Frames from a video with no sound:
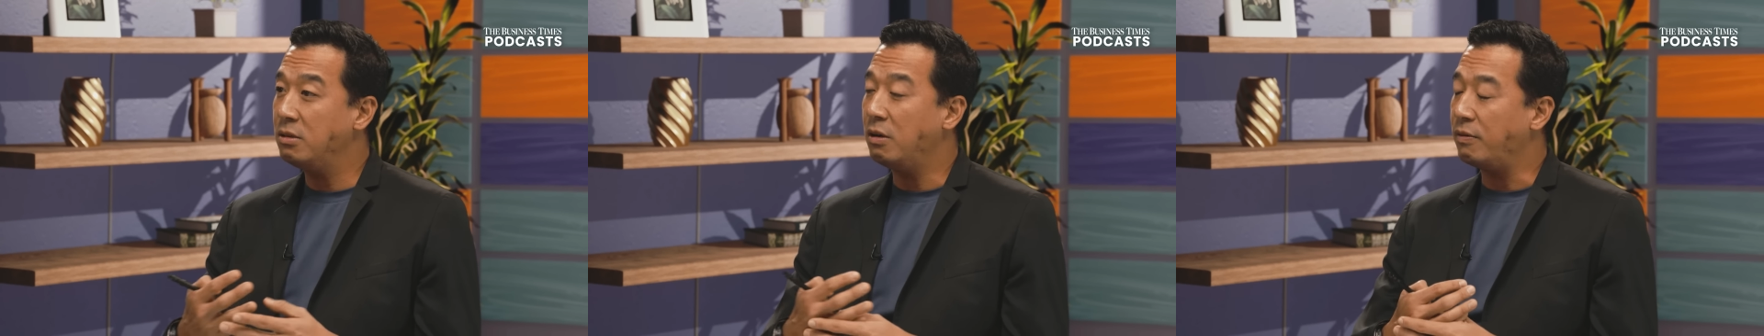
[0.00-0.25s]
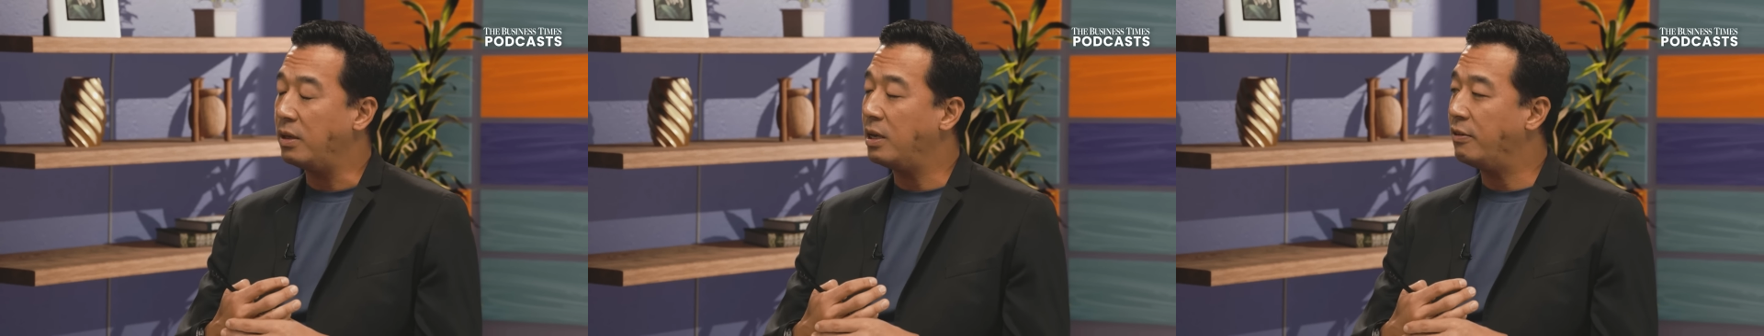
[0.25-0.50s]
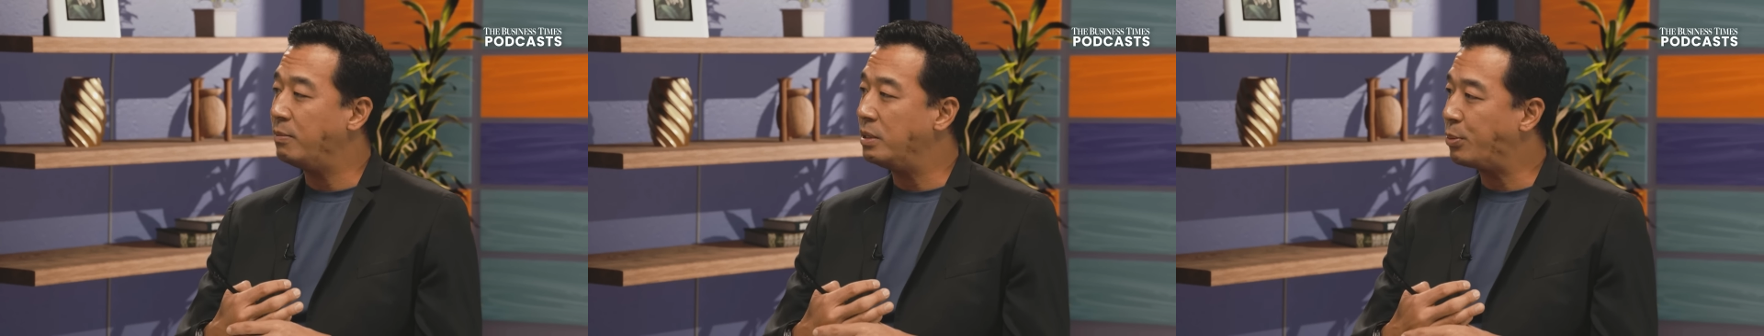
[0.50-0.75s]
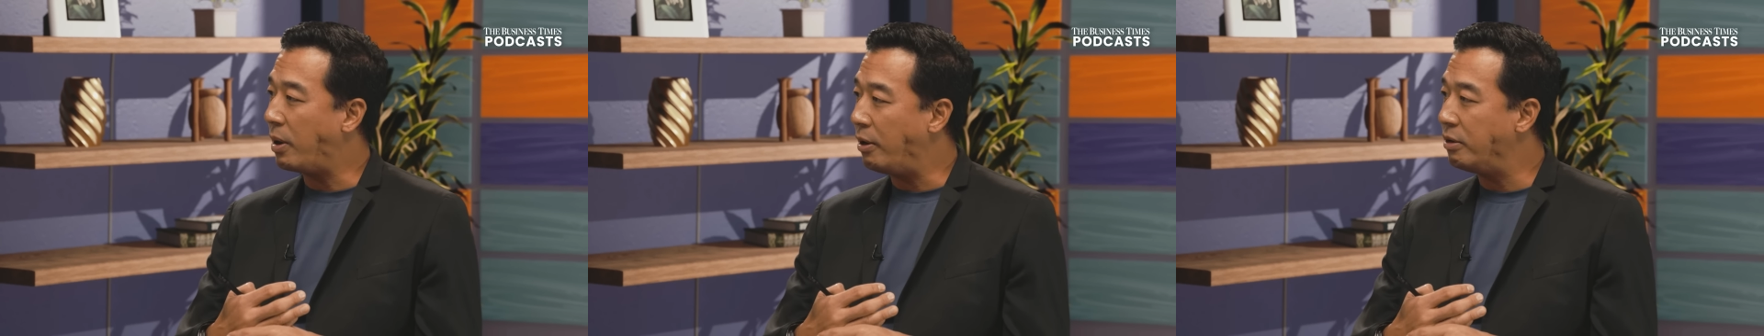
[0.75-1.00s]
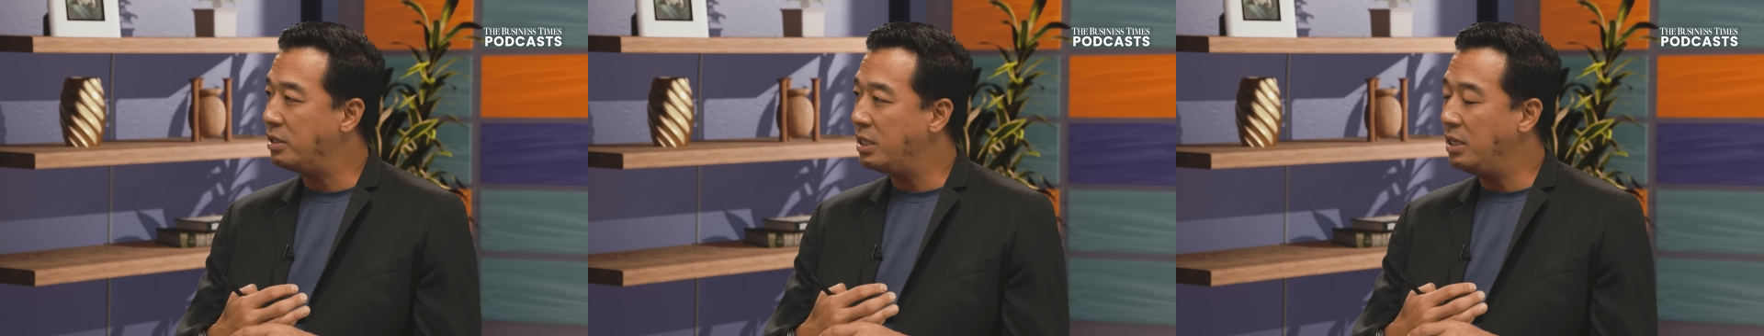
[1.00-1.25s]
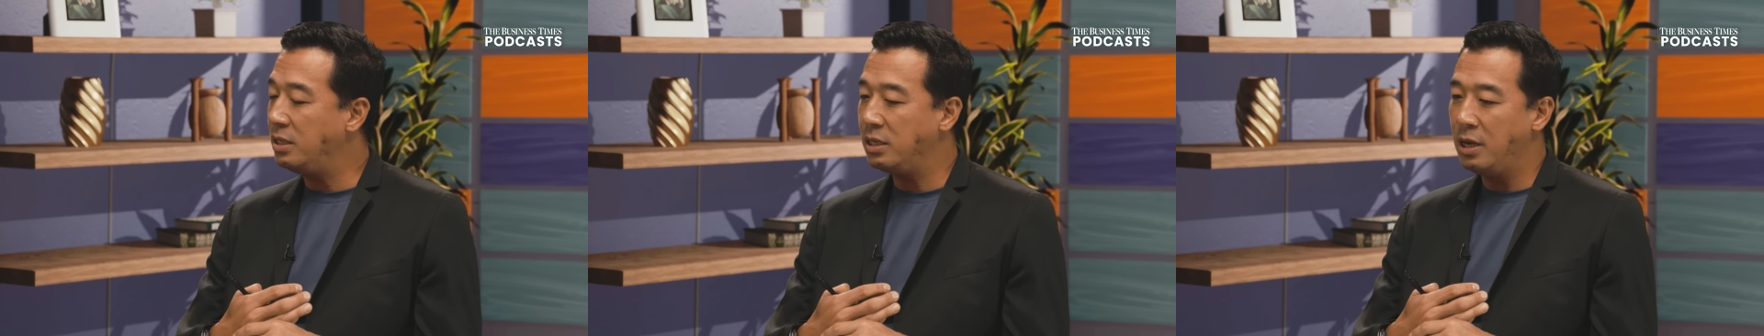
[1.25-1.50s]
of the government's
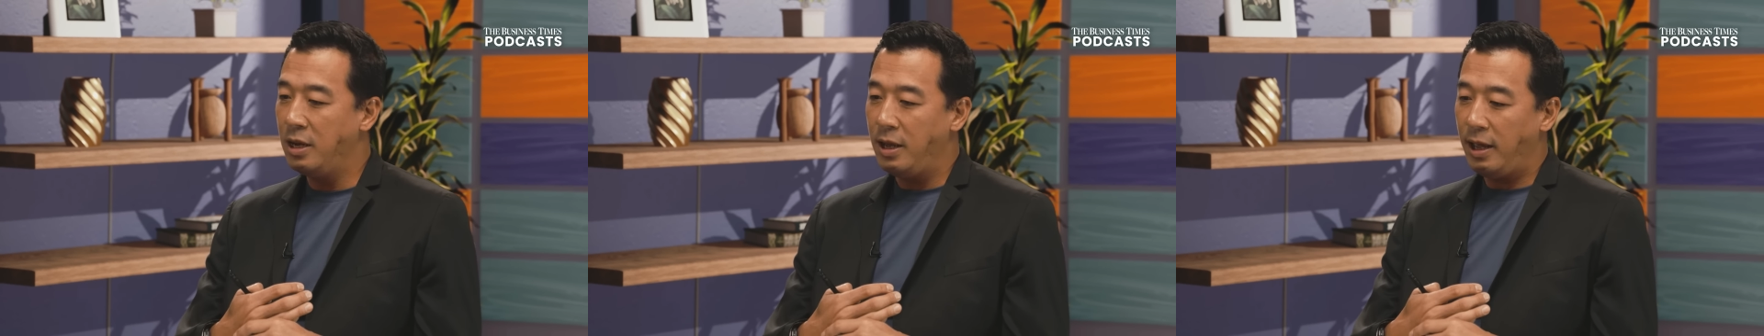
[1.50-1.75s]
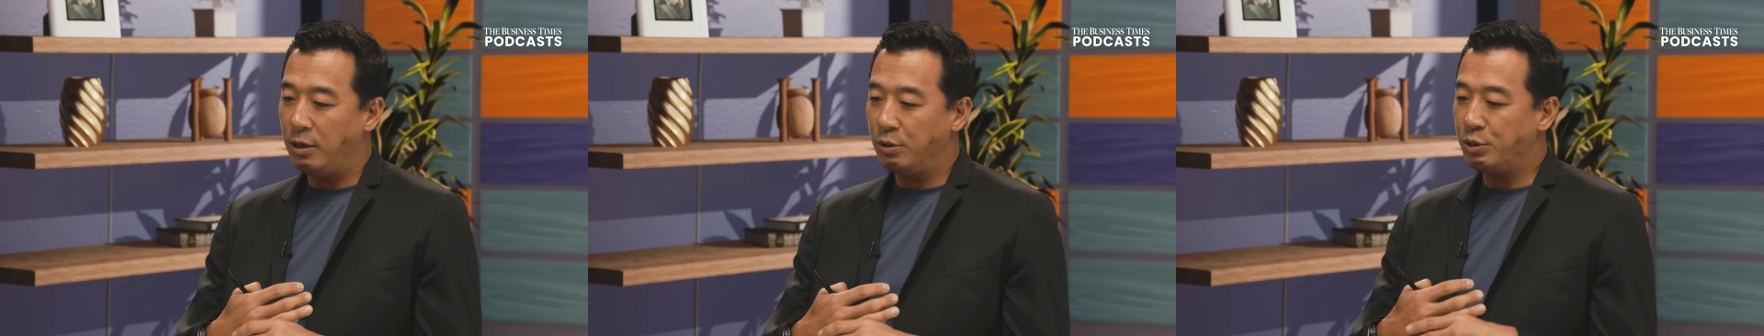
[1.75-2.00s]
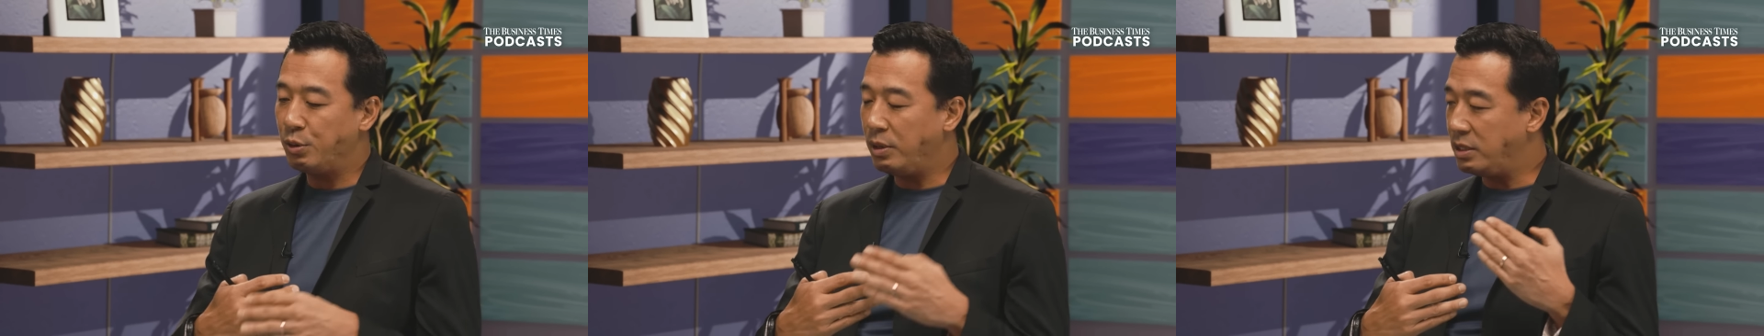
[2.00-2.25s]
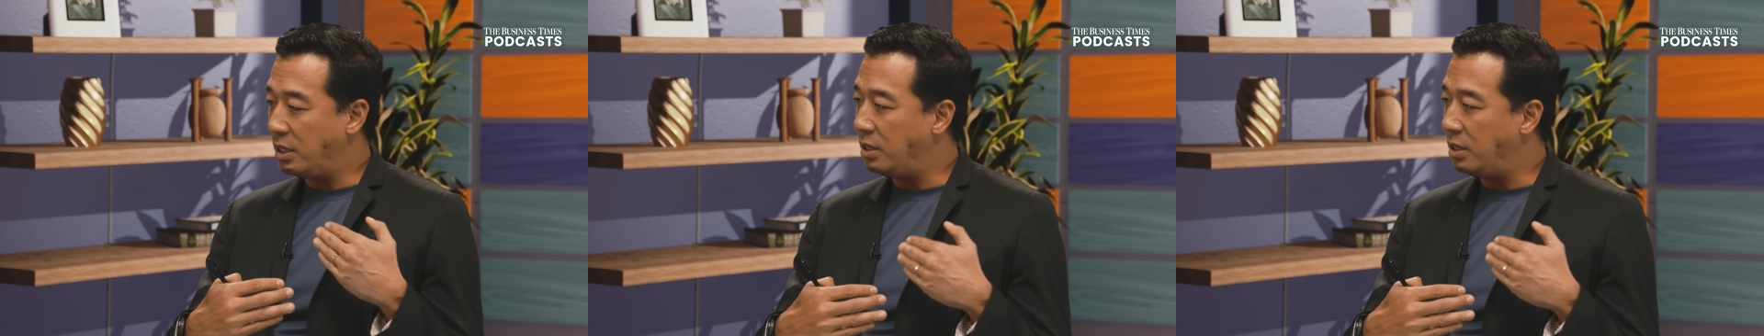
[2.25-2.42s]
priorities, and also as a